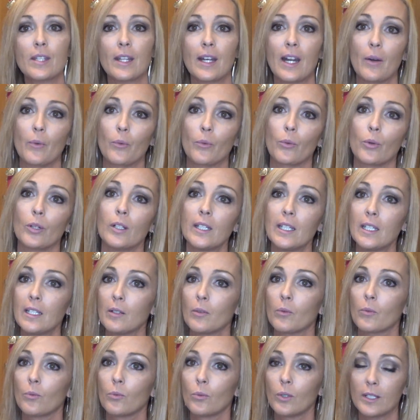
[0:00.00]
that I really
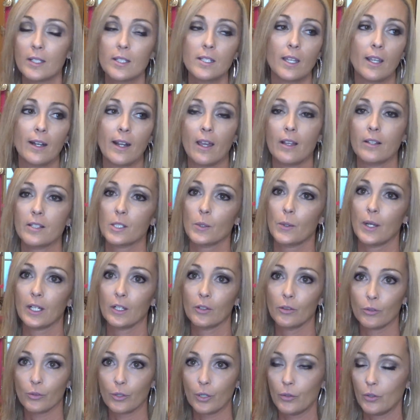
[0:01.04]
want to get out so I can
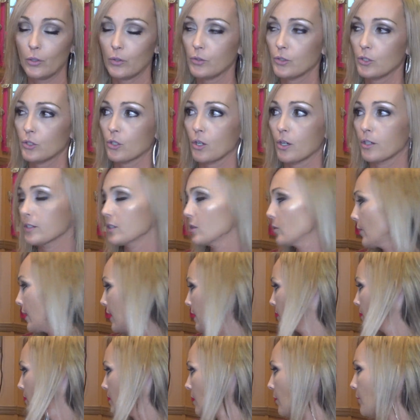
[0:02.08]
throw those jars away.
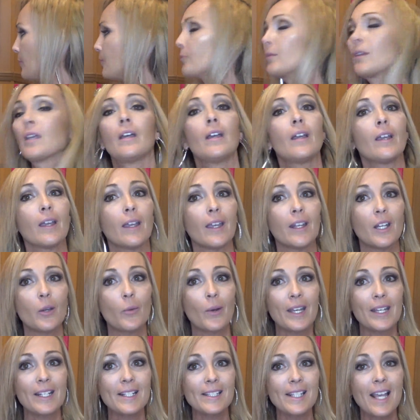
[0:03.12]
So
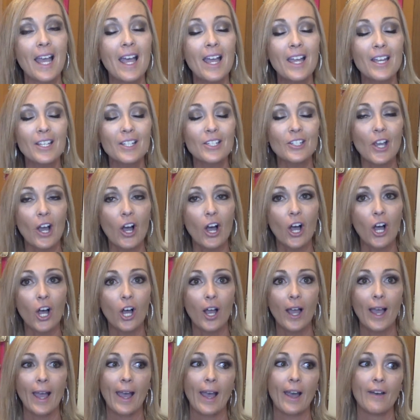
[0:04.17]
Anyways,
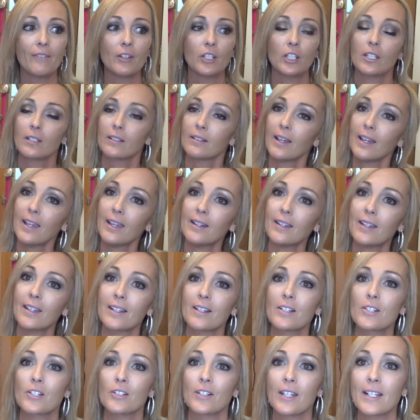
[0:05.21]
y'all have a good night and
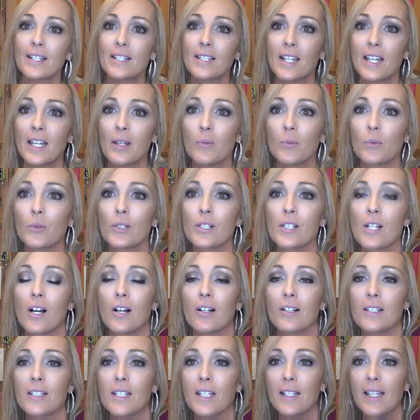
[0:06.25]
until next time, we'll
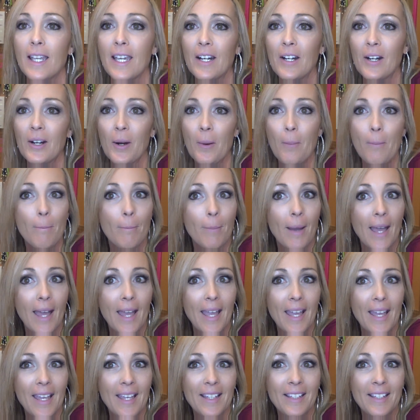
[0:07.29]
talk to you later. Bye.